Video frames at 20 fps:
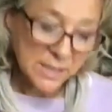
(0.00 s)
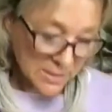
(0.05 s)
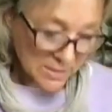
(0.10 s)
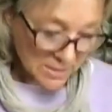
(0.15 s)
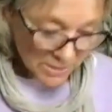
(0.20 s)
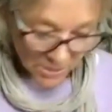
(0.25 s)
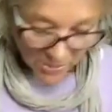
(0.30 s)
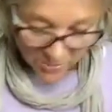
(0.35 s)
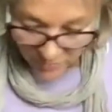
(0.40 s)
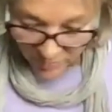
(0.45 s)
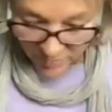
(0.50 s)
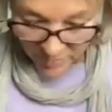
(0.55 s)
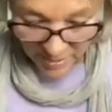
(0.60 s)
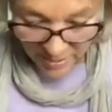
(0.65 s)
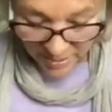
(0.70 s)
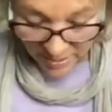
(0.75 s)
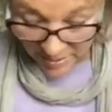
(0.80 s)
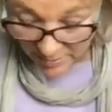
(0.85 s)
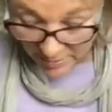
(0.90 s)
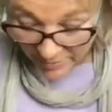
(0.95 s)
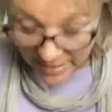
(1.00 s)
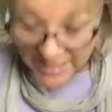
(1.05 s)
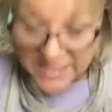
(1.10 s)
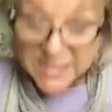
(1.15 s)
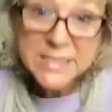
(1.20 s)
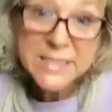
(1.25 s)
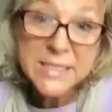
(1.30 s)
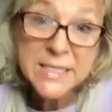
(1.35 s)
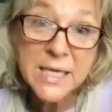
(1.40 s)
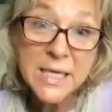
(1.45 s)
So uh,
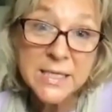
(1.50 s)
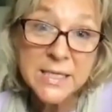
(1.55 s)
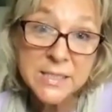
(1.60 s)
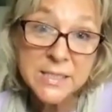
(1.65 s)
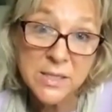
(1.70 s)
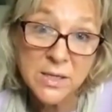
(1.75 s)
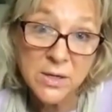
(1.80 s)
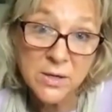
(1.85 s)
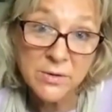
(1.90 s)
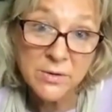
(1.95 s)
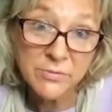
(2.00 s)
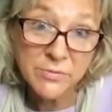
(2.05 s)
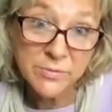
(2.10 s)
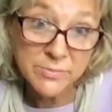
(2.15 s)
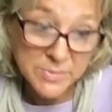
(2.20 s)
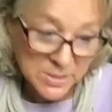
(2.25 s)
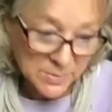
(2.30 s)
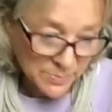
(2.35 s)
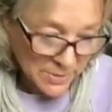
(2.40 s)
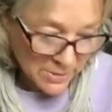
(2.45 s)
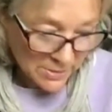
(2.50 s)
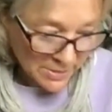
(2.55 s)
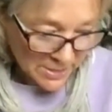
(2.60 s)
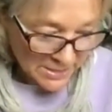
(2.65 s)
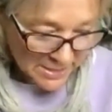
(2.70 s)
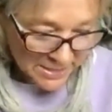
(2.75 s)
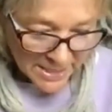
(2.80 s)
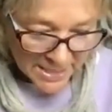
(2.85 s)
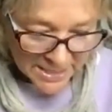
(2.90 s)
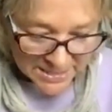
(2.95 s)
that's the yes card from
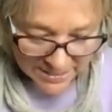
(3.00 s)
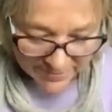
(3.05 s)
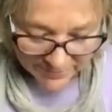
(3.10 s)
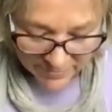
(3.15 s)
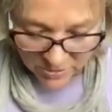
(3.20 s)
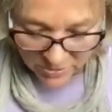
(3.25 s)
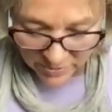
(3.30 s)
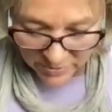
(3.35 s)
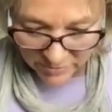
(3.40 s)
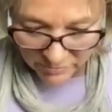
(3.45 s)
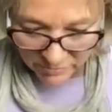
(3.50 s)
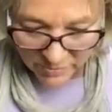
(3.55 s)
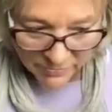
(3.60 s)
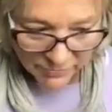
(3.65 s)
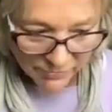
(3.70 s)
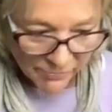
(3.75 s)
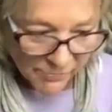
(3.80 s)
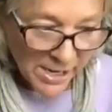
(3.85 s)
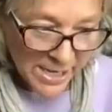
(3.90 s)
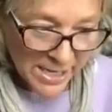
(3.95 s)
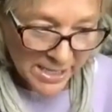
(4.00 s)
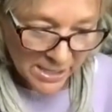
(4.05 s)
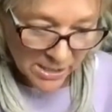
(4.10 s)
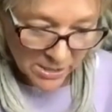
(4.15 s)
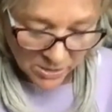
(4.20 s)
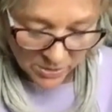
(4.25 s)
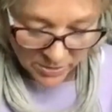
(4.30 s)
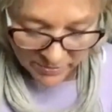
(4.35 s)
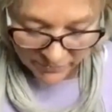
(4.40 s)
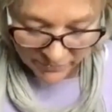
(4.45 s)
Spirit. And let's have a look at the refrain
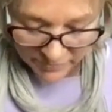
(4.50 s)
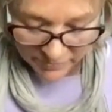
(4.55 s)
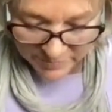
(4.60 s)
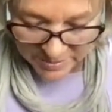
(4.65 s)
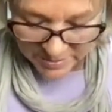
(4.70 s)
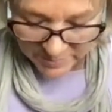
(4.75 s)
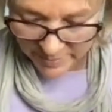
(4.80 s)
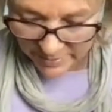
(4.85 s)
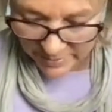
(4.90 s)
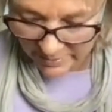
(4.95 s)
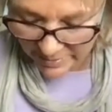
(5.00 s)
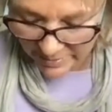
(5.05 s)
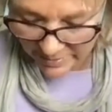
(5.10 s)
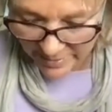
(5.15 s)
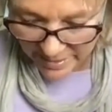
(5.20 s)
card from Spirit.